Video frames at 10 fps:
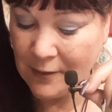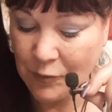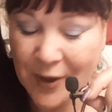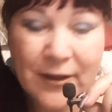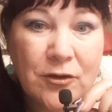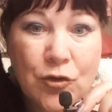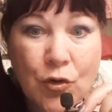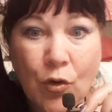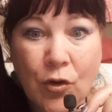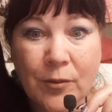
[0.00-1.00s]
"Why didn't you
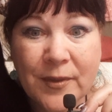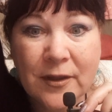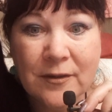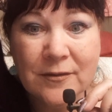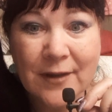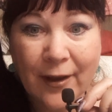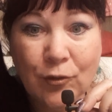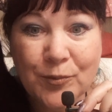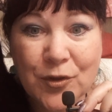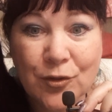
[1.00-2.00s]
call me to
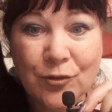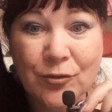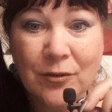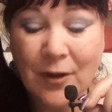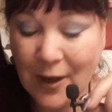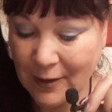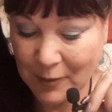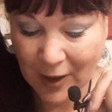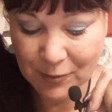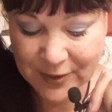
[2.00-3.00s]
help you?
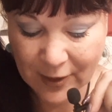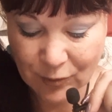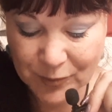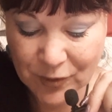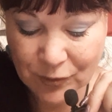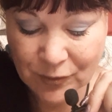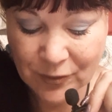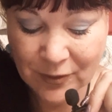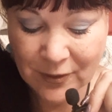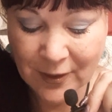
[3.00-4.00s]
I would help you."
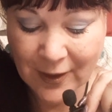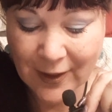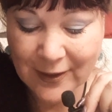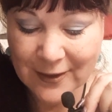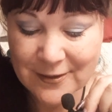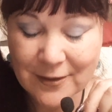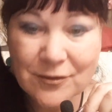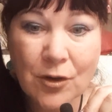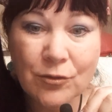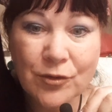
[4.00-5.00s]
And I said,
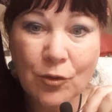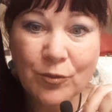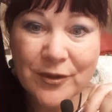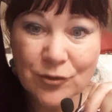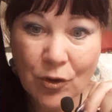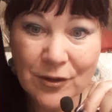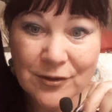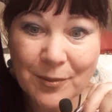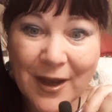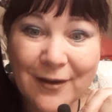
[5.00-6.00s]
no, we
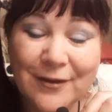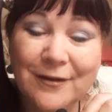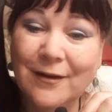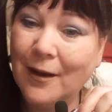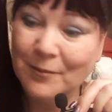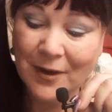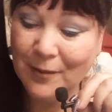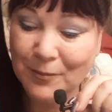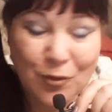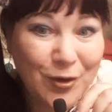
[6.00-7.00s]
talked about it.
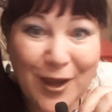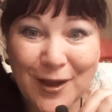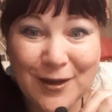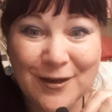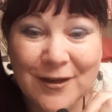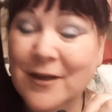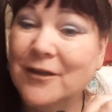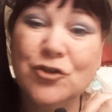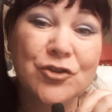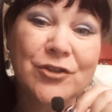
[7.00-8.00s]
I'm okay.
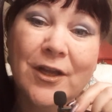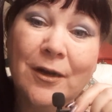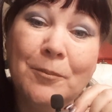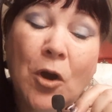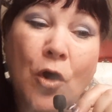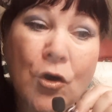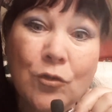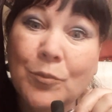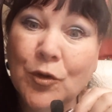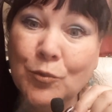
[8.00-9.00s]
It's just that I'm a
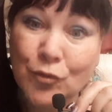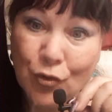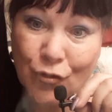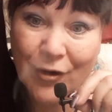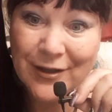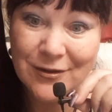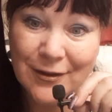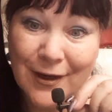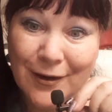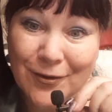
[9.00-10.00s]
horrible
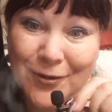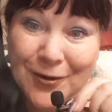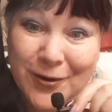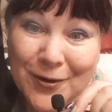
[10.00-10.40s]
procrastinator.